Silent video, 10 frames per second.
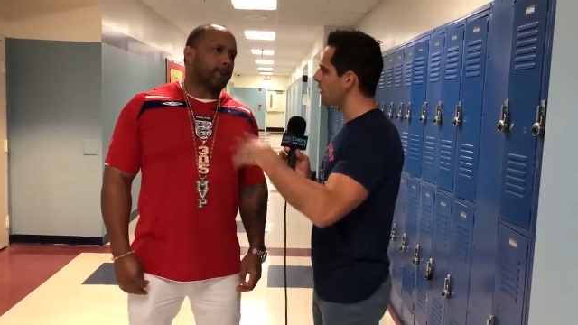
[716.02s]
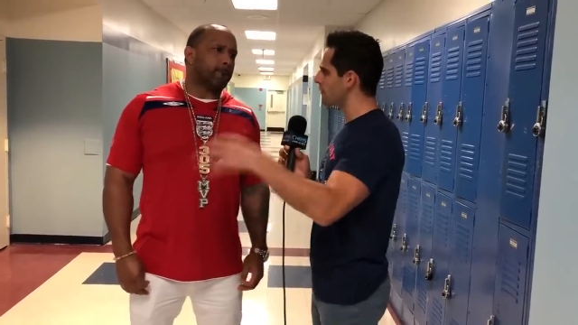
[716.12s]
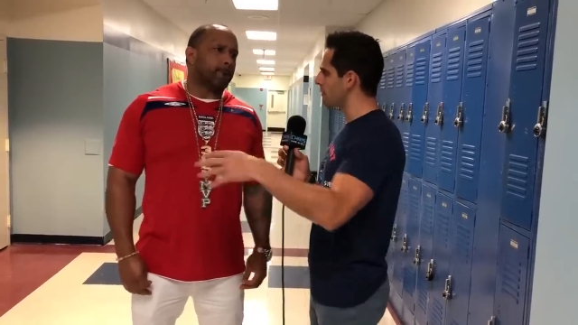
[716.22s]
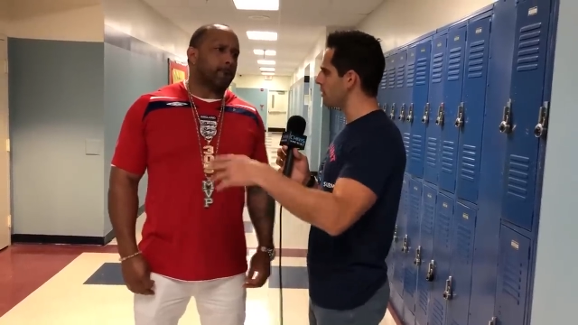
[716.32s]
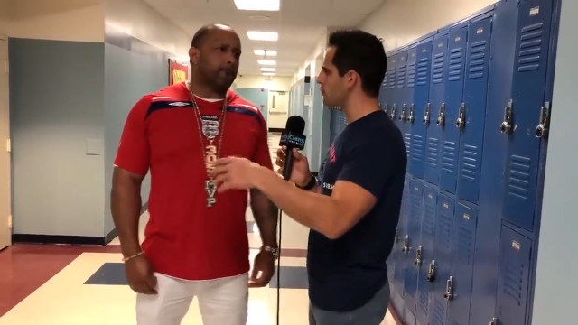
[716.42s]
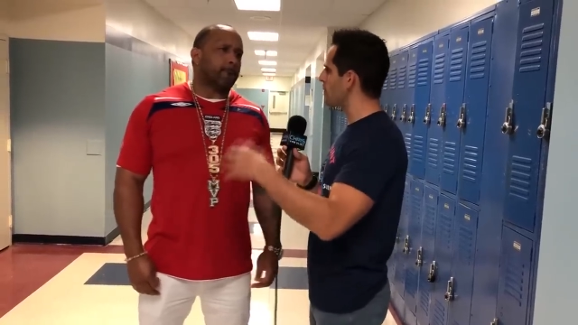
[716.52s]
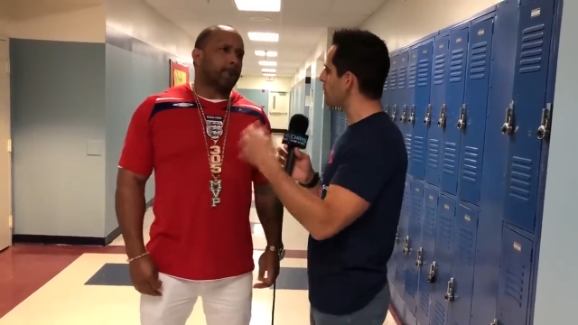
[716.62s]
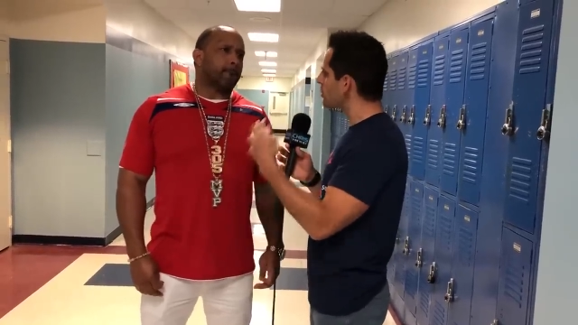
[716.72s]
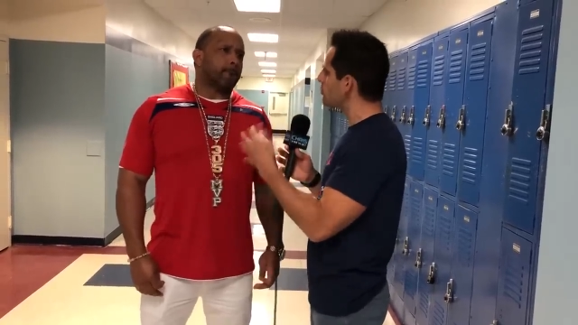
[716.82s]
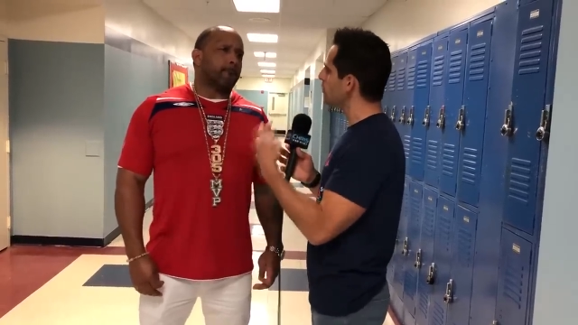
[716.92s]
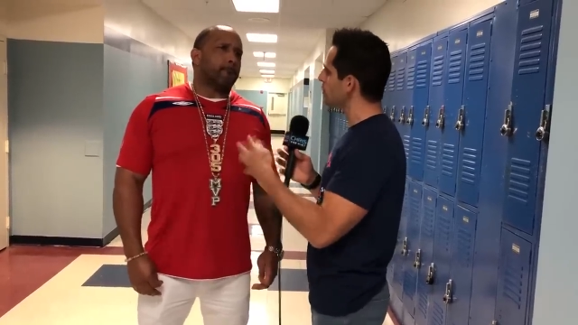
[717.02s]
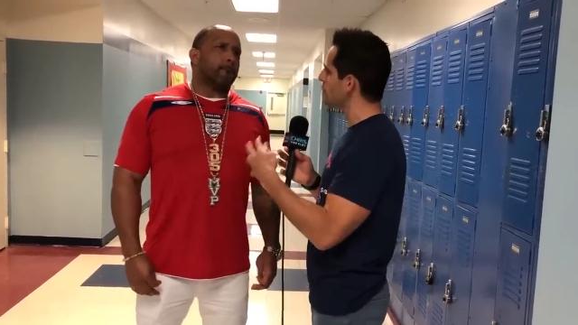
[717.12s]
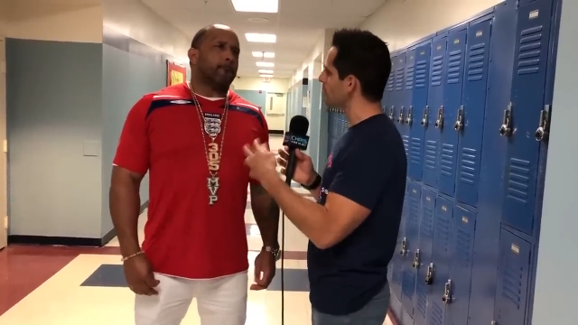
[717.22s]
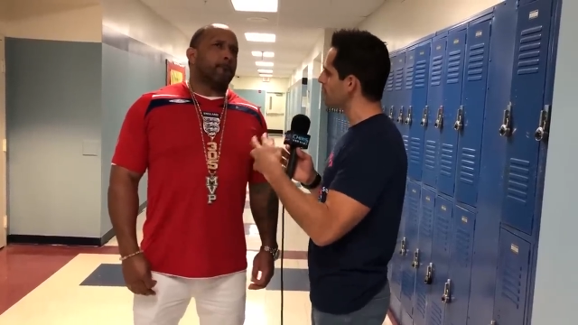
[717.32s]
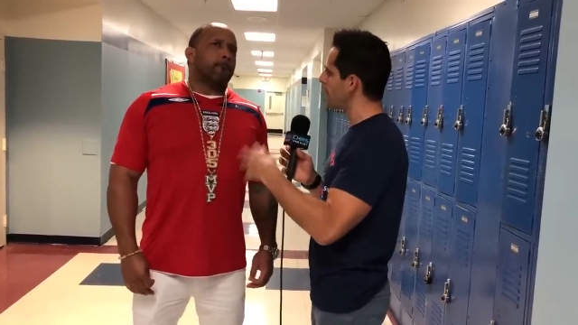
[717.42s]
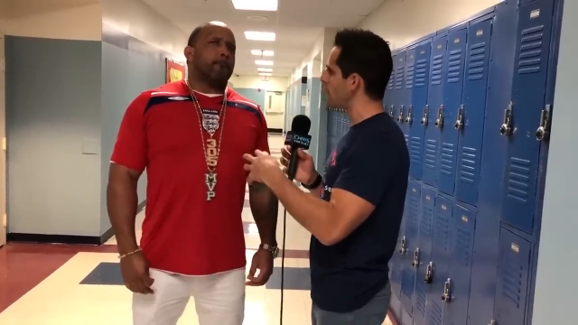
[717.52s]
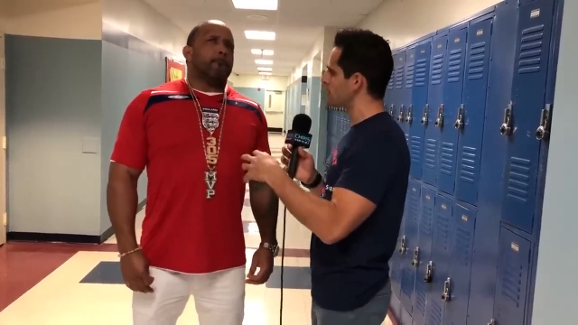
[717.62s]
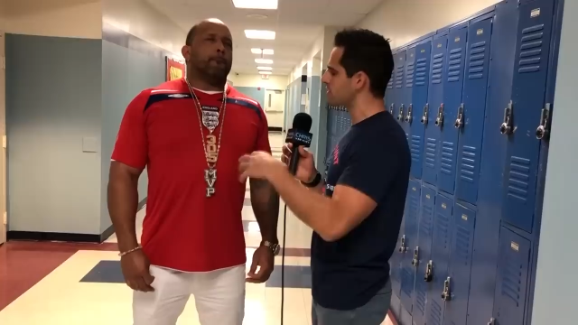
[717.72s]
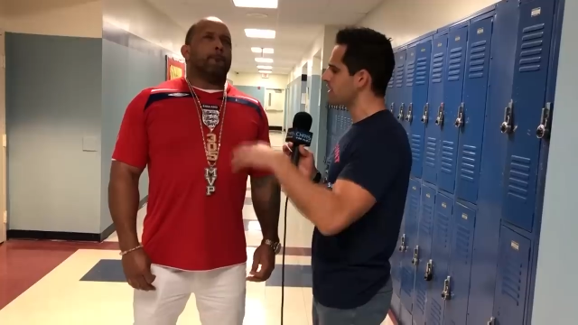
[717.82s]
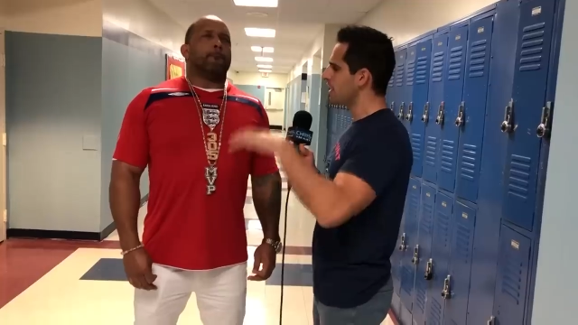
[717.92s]
Speaker 1: from each one? What did you learn most
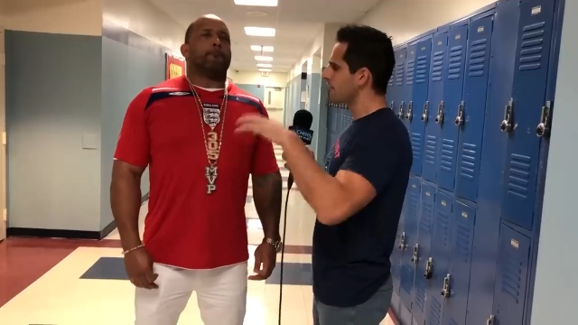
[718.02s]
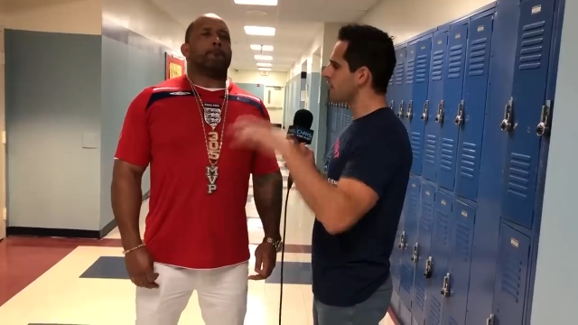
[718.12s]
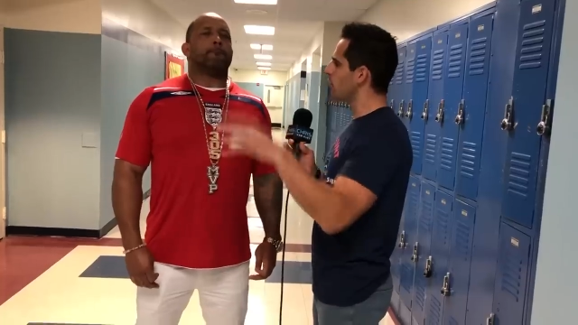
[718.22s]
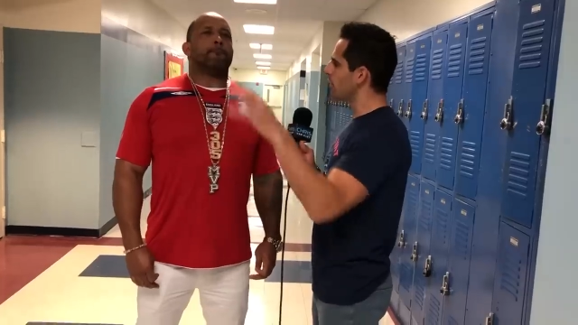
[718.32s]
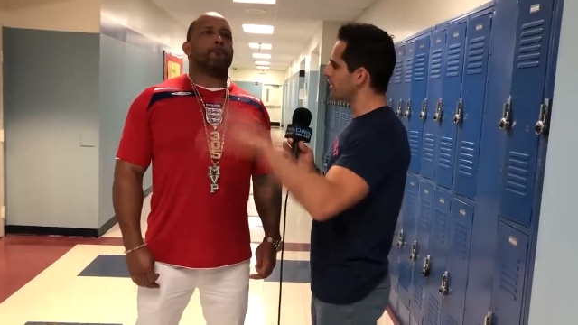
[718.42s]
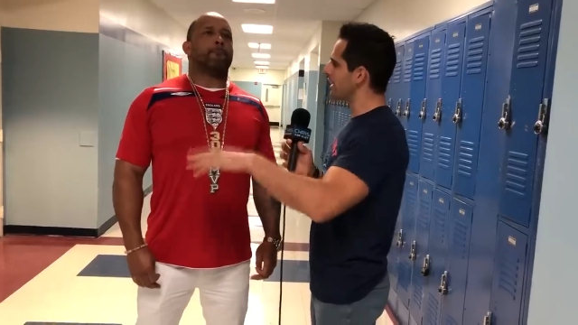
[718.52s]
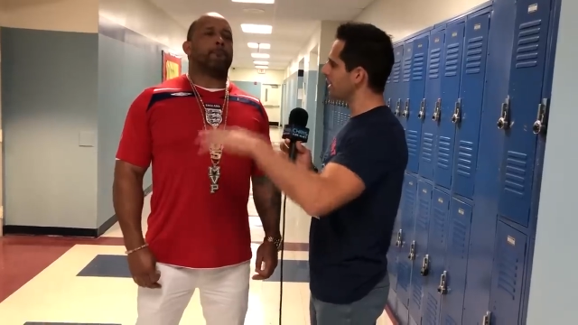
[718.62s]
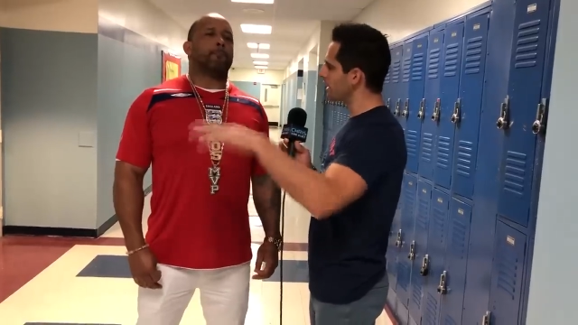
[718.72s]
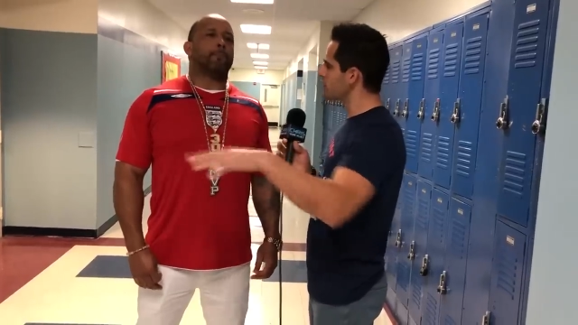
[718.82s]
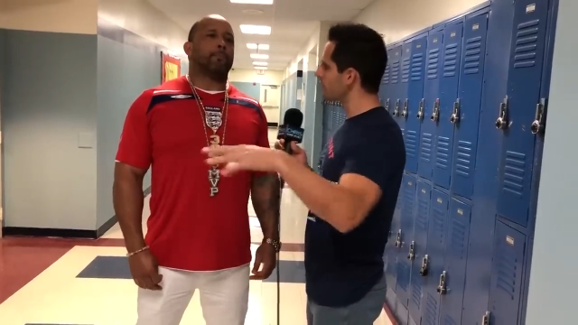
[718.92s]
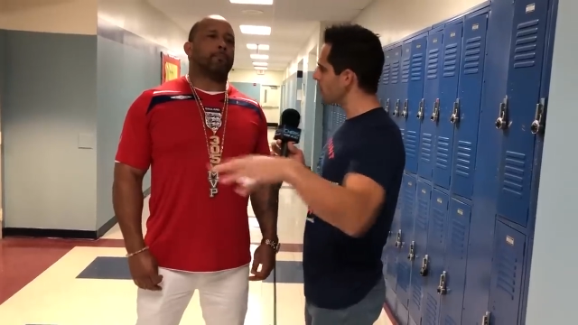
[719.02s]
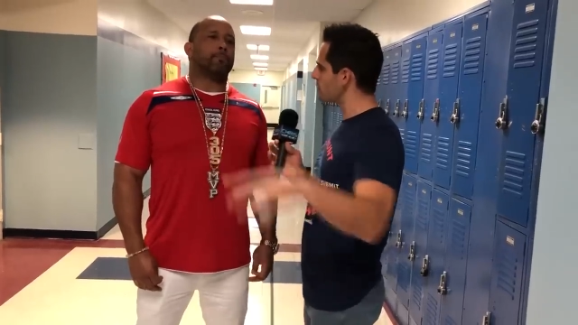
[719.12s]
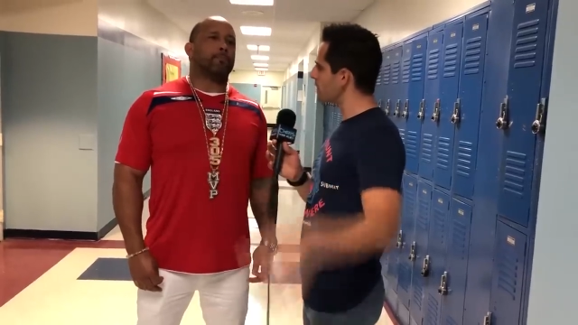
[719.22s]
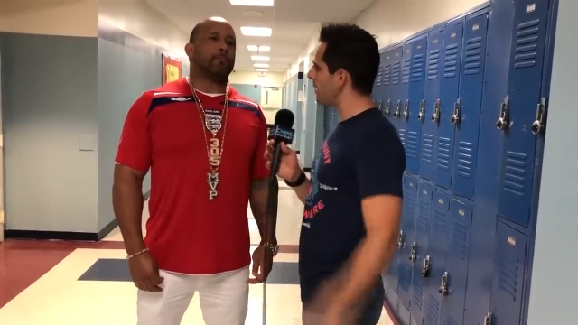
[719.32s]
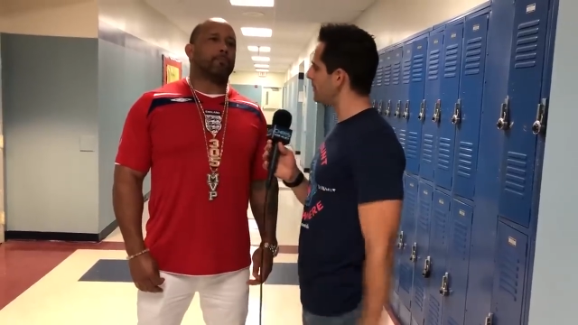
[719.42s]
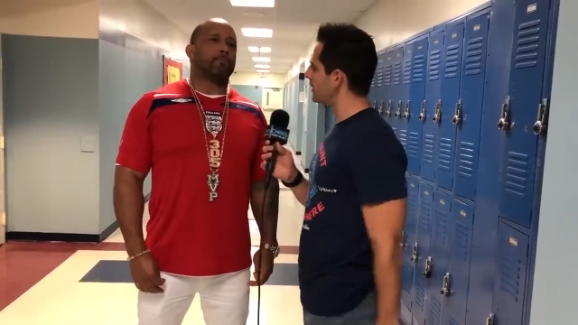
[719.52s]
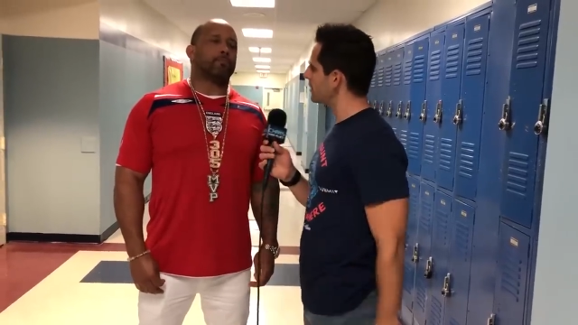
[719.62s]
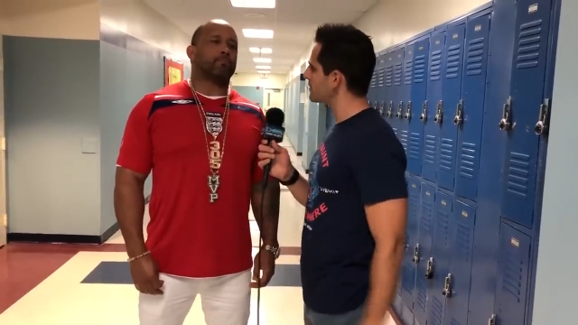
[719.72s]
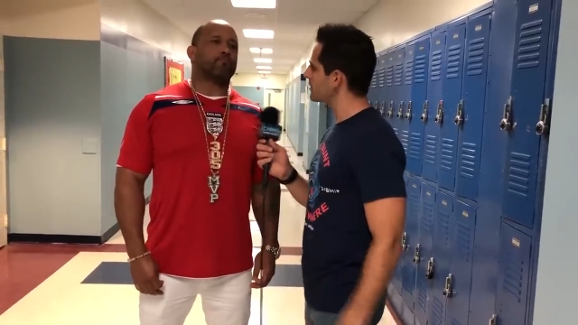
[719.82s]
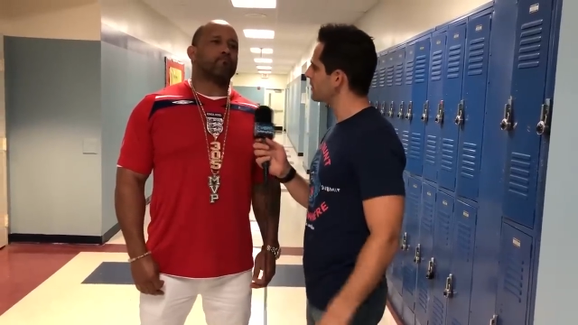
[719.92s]
from working in each of those
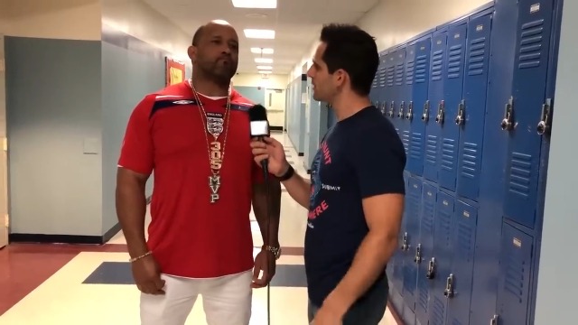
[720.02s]
companies?